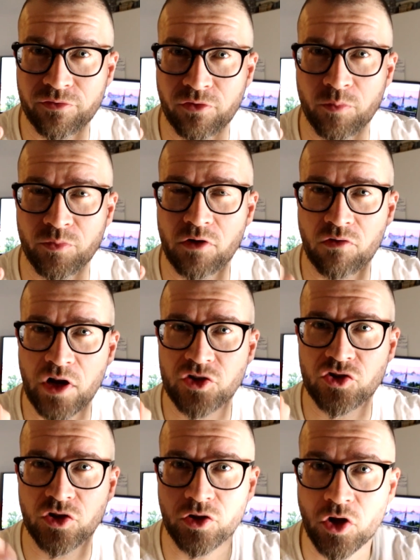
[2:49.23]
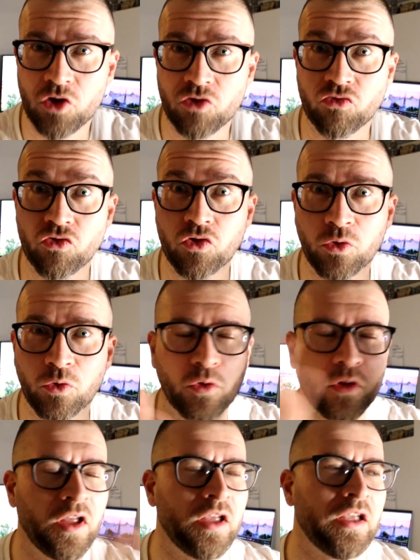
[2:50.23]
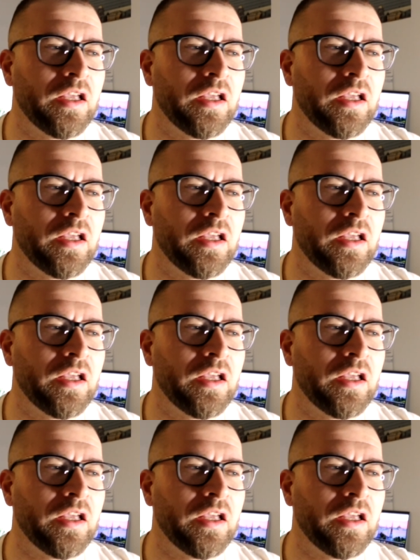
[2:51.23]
from the Russian rule,